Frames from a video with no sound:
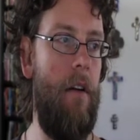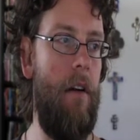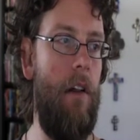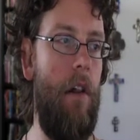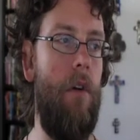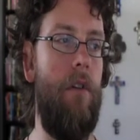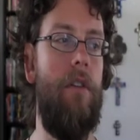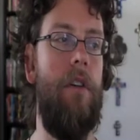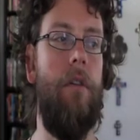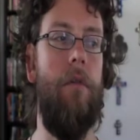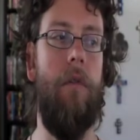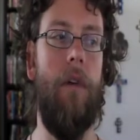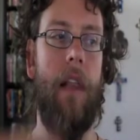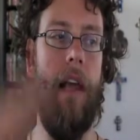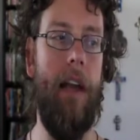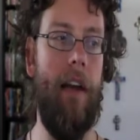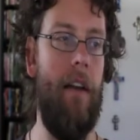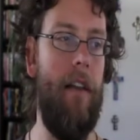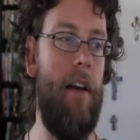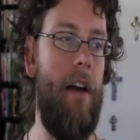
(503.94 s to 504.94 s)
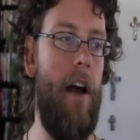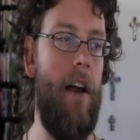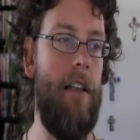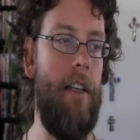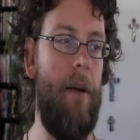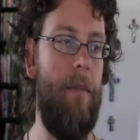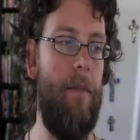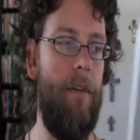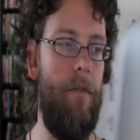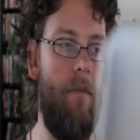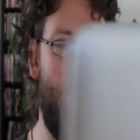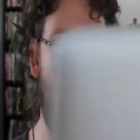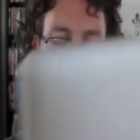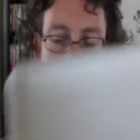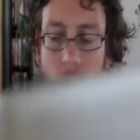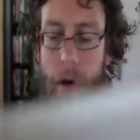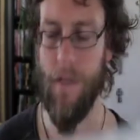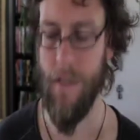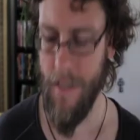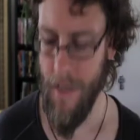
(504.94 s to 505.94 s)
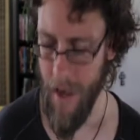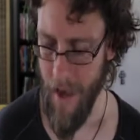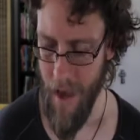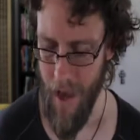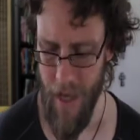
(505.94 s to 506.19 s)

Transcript: closely related to the concept of remorse.